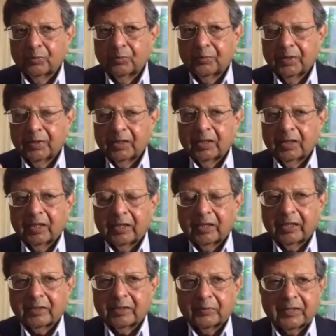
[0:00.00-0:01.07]

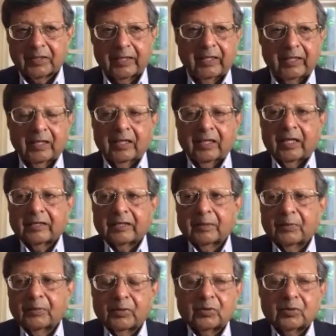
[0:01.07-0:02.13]
as opposed
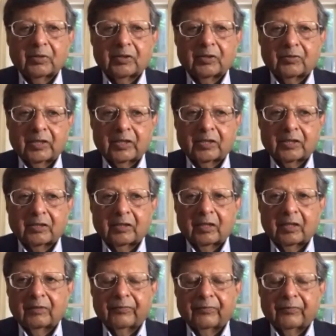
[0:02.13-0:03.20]
to the traditional
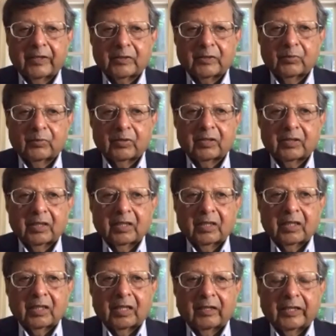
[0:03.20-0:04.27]
Facebook and
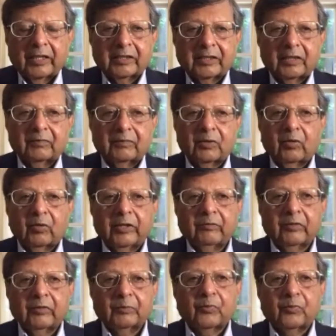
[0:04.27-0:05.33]
LinkedIn, where only we
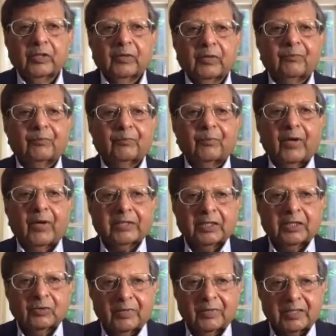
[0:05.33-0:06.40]
put the positive
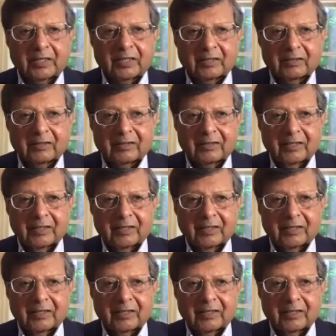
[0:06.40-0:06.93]
messages,